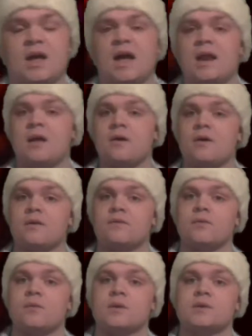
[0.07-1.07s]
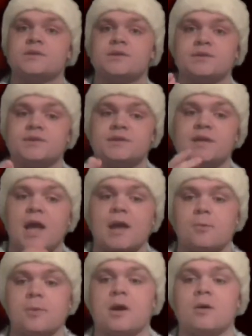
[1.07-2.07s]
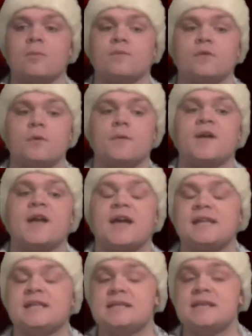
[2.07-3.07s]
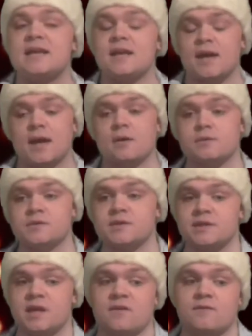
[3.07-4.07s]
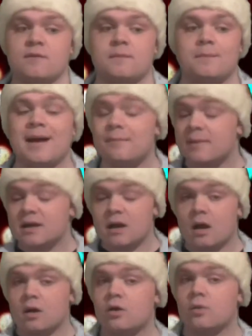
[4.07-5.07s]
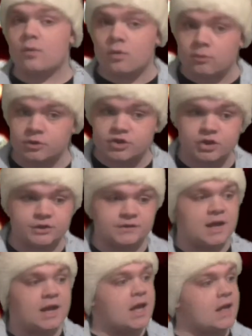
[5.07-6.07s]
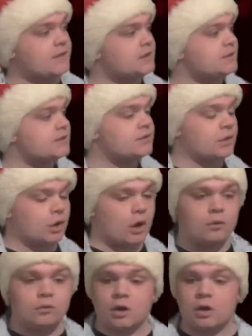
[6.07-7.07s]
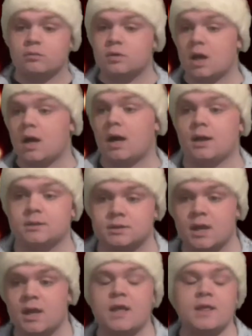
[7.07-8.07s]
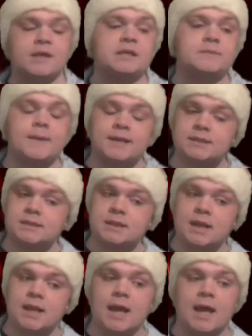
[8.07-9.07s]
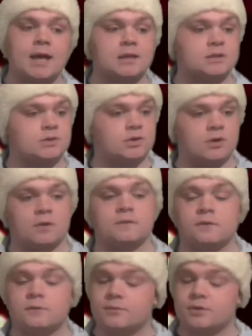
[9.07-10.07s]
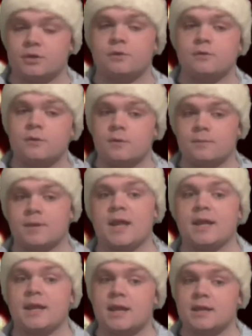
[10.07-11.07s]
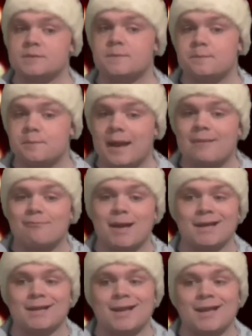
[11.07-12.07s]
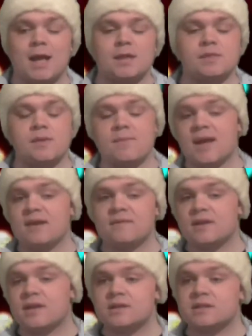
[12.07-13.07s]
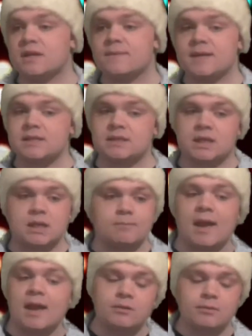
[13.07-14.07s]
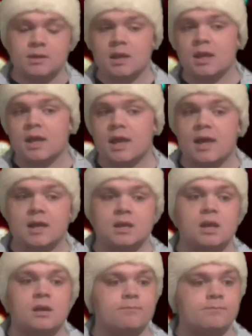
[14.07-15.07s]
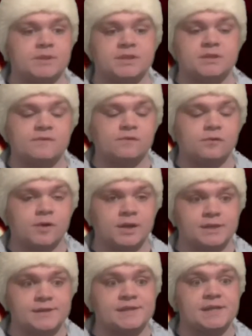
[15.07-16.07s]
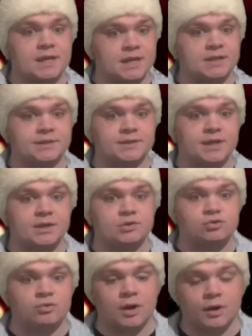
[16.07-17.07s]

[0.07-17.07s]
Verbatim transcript: Hello everyone, so today we are reviewing a D L C from Batman Arkham Origins, and this is The Cold Cold Heart. This basically has Gotham, you playing as Batman, and the main villains are basically Penguin and Mister Freeze. Here's the intro.